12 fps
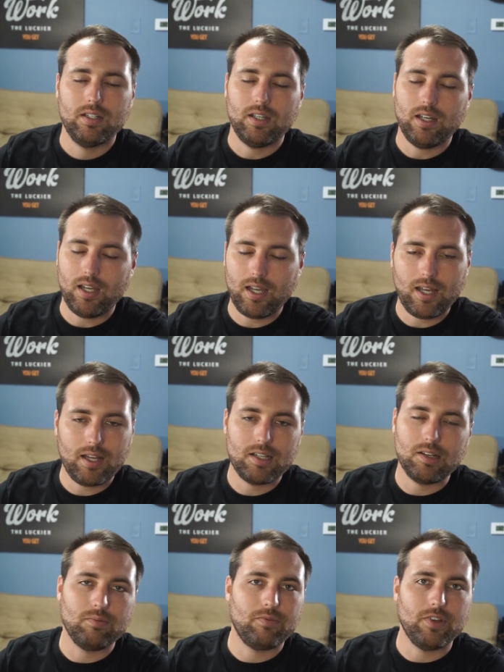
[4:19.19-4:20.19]
I
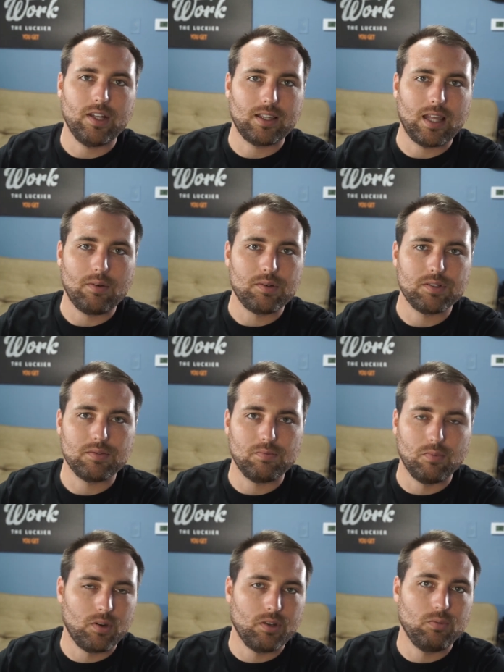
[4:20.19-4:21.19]
didn't feel like that was
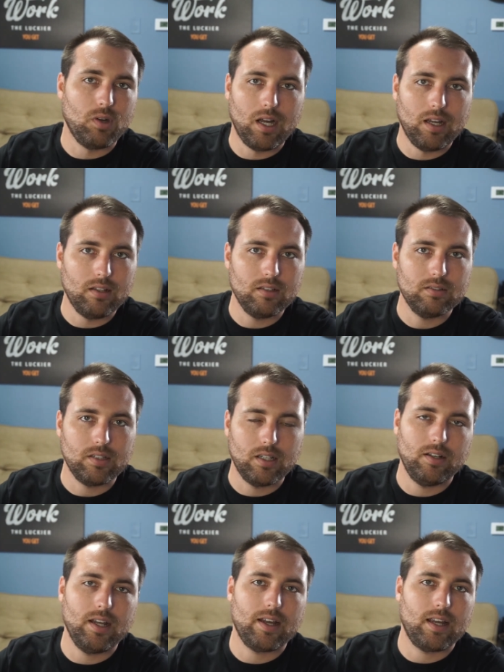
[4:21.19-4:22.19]
worthwhile.
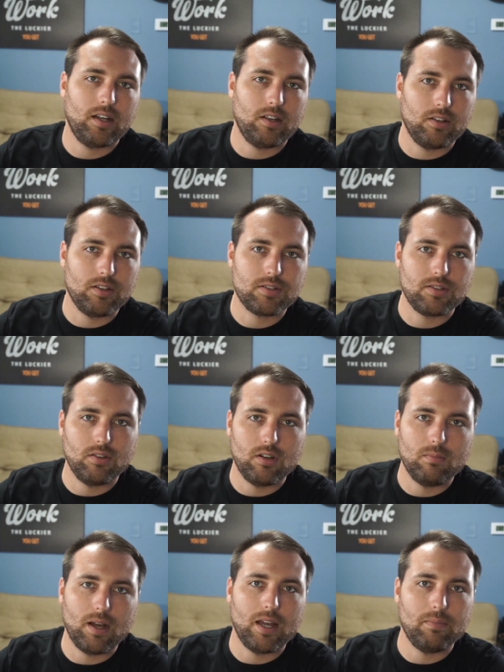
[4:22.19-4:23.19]
Now I got to go to the store,
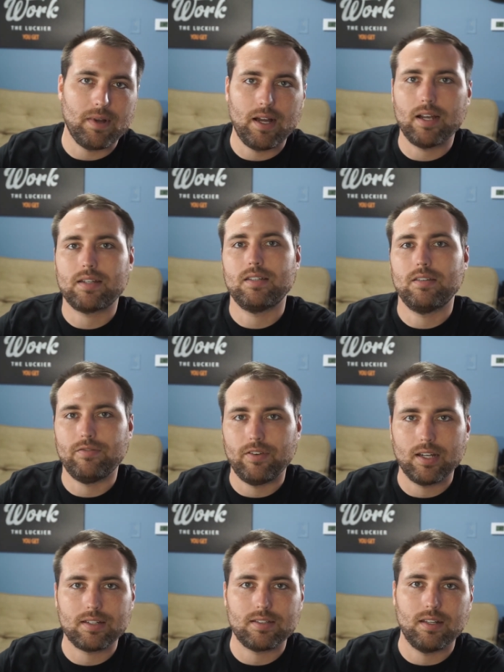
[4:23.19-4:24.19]
buy epoxy,
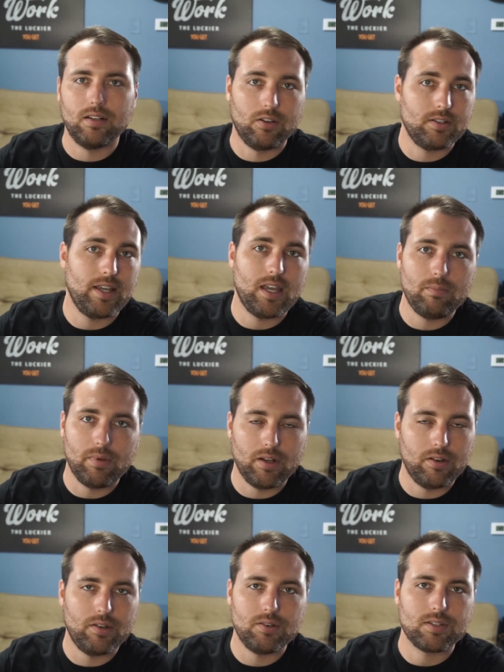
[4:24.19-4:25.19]
fix it, or tape it, or
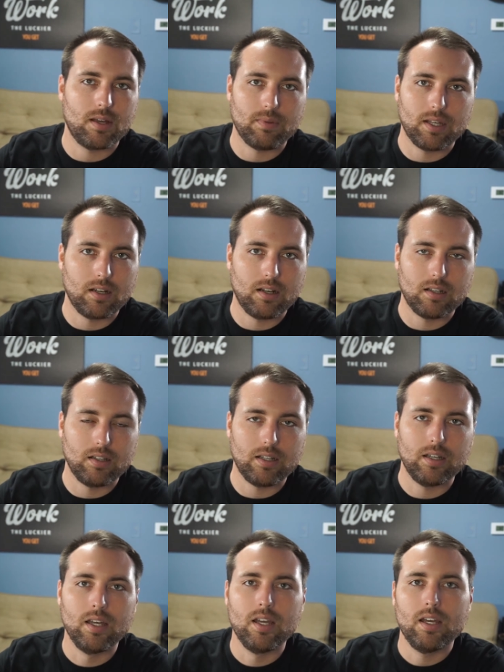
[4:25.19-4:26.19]
do something ugly.
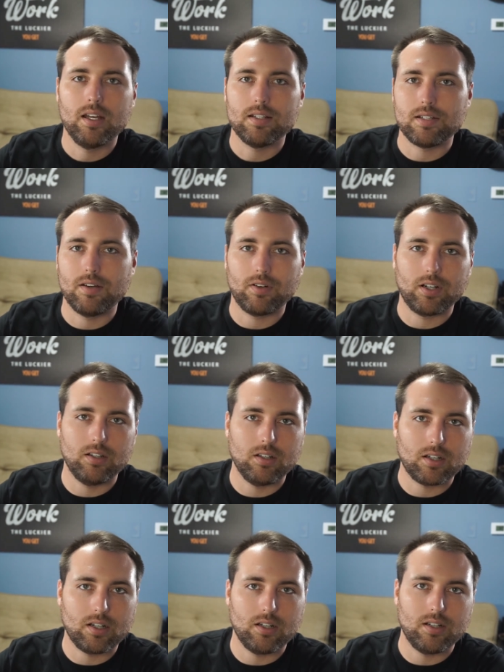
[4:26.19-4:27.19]
It's never going to look
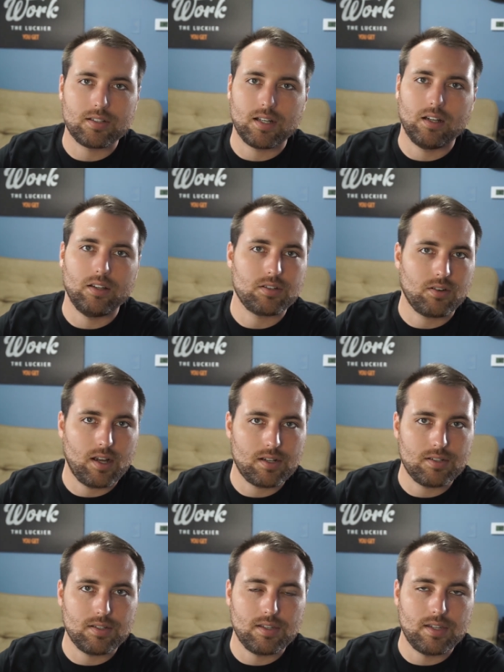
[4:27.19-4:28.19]
good. It's got all the
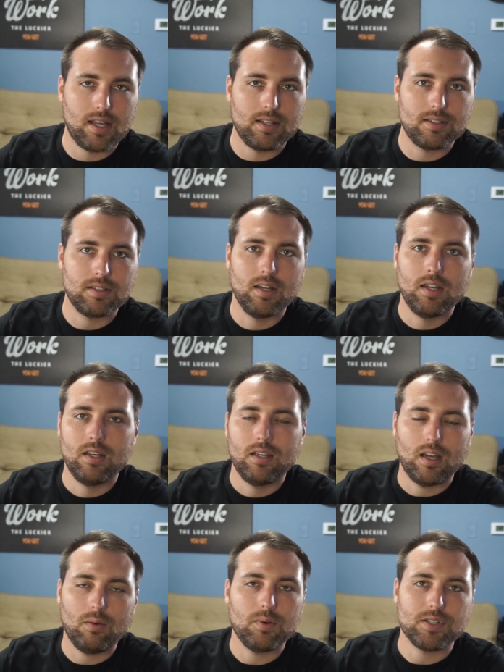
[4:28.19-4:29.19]
scratches and dents.
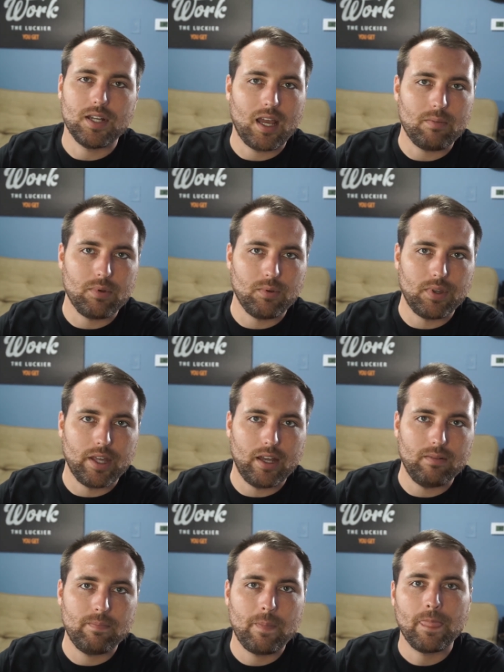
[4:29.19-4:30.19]
I wasn't happy with
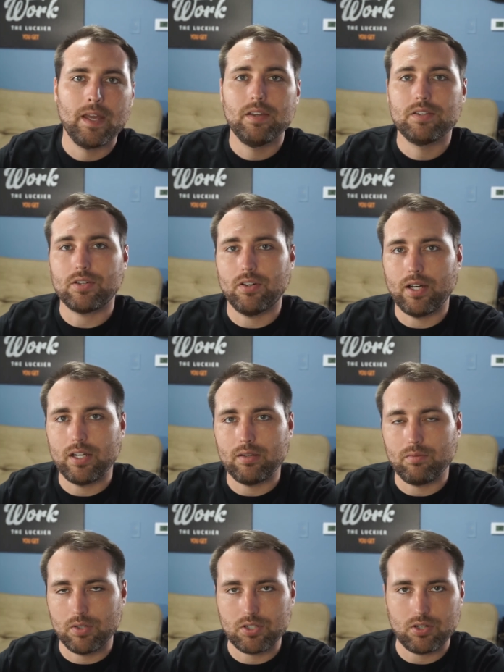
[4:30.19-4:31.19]
that. So I
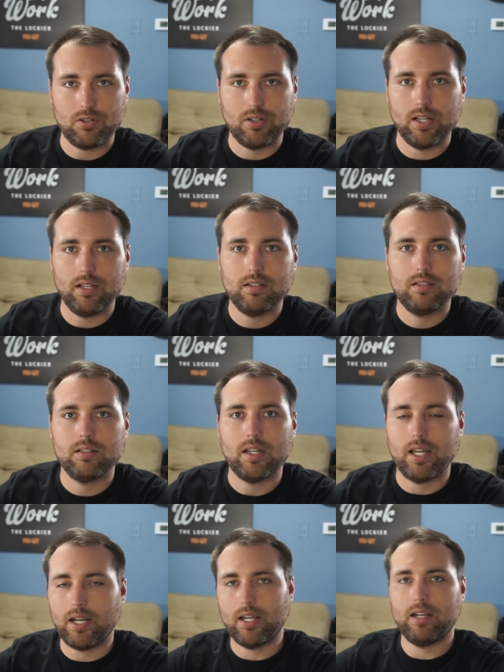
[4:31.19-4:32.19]
returned it,
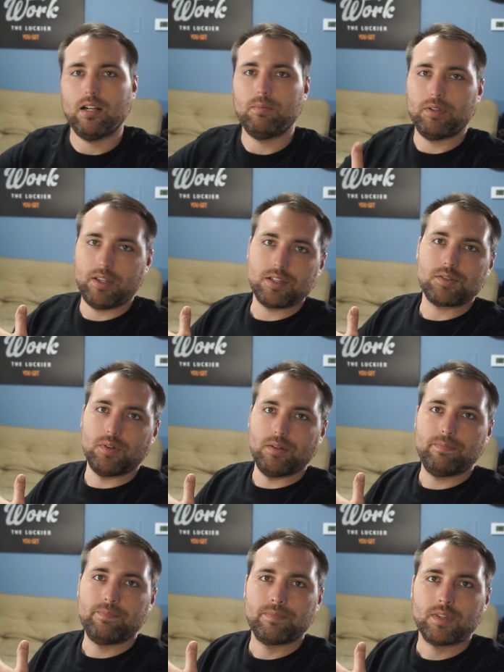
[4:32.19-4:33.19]
and I ended up with this one.
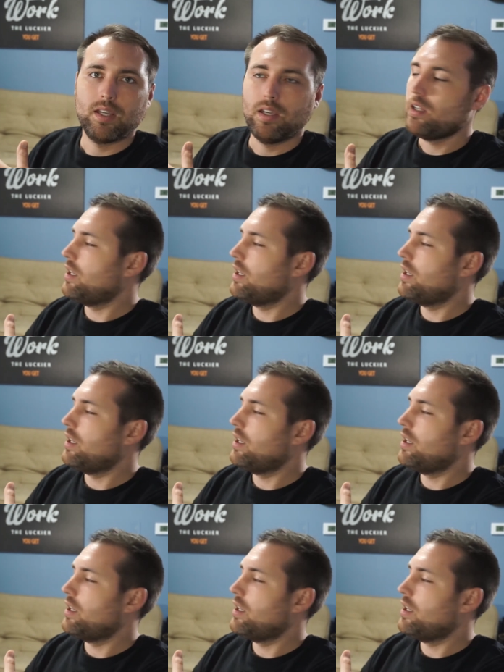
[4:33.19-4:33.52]
Now